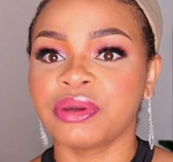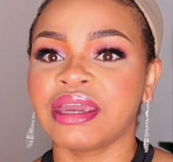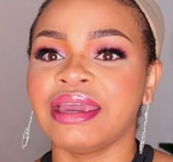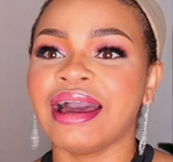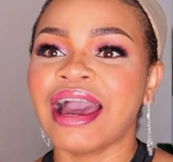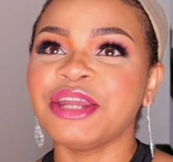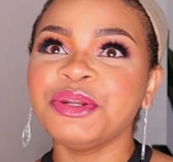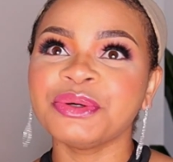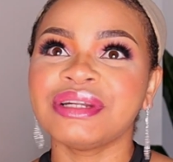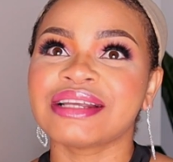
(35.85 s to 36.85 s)
Okay, I
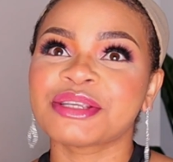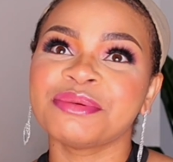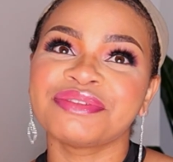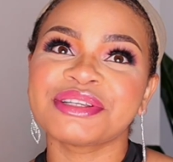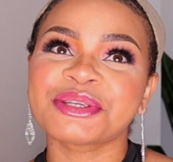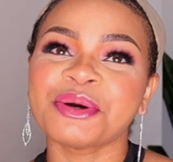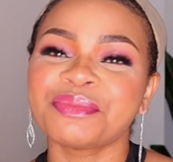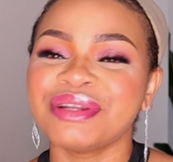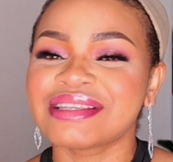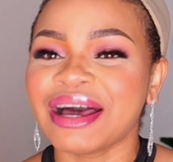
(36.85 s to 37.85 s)
know that some of these companies